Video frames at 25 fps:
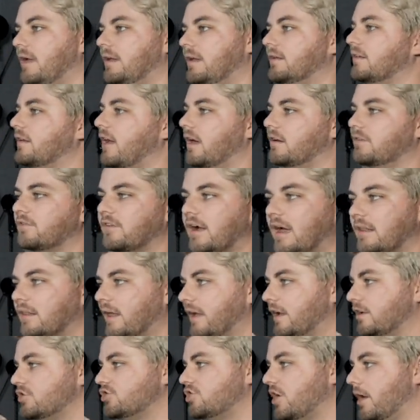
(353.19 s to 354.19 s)
It's kind of got
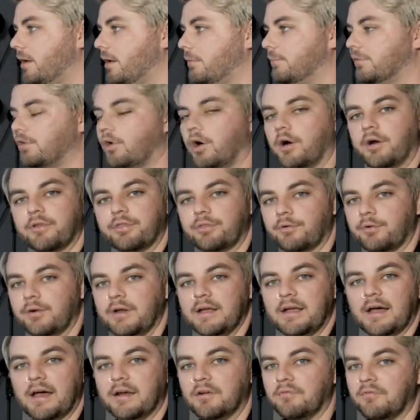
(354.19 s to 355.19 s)
like James
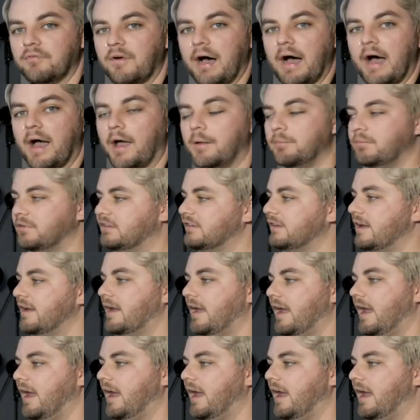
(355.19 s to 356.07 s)
Arthur kind of vibes.